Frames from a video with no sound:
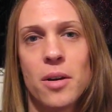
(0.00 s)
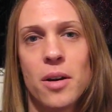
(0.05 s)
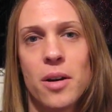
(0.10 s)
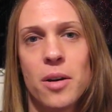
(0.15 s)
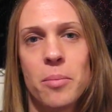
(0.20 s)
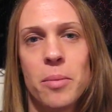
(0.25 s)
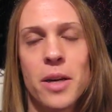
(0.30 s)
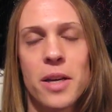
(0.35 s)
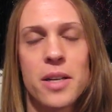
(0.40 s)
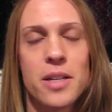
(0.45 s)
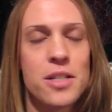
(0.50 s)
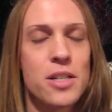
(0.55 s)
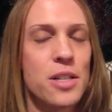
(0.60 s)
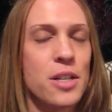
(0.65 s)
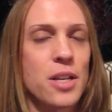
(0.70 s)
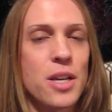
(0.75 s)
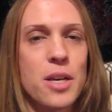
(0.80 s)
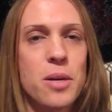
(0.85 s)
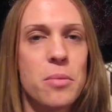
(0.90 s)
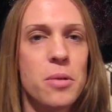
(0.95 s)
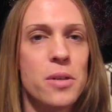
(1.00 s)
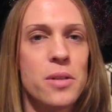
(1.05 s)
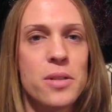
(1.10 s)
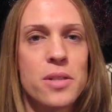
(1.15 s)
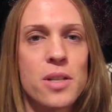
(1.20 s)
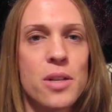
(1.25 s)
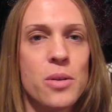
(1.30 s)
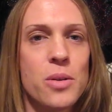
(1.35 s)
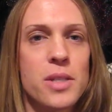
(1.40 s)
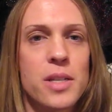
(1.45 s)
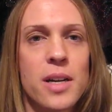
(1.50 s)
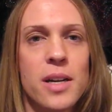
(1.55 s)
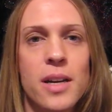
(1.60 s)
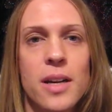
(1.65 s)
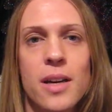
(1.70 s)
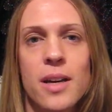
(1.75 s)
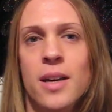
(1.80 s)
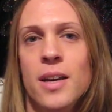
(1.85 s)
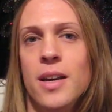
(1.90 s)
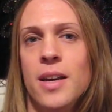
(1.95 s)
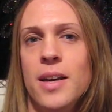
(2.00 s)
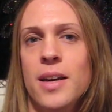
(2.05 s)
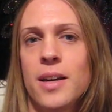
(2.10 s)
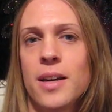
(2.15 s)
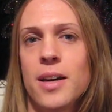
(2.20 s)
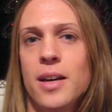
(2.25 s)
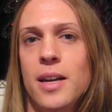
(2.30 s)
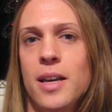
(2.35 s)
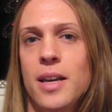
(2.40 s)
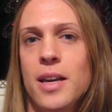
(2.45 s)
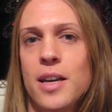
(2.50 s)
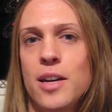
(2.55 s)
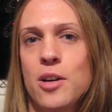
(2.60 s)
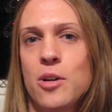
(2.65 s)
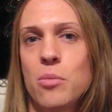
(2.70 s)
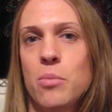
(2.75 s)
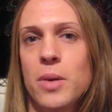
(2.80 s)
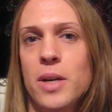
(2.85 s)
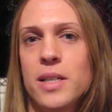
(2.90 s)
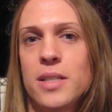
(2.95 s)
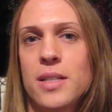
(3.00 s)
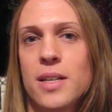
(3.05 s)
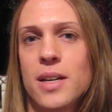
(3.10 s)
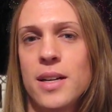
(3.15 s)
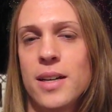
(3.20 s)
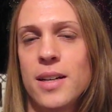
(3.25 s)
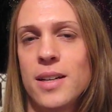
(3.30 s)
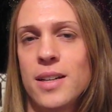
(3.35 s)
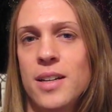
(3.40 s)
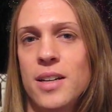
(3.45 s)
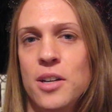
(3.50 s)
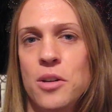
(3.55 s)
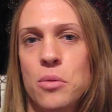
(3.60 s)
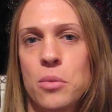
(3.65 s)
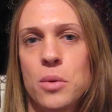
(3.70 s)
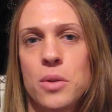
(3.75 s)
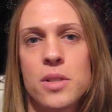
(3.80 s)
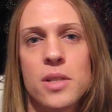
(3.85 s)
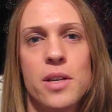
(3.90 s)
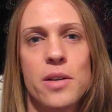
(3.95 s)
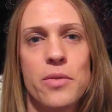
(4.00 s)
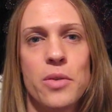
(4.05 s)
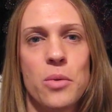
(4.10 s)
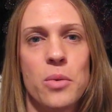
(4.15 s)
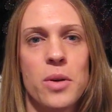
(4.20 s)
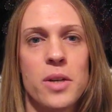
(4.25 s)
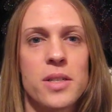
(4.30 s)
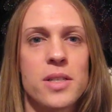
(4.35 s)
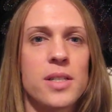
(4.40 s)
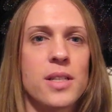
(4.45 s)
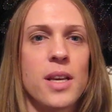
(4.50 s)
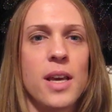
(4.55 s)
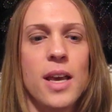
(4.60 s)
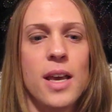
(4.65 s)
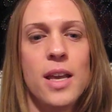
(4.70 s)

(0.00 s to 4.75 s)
on my kitchen table, so it's kind of ghetto, but we'll see if it works.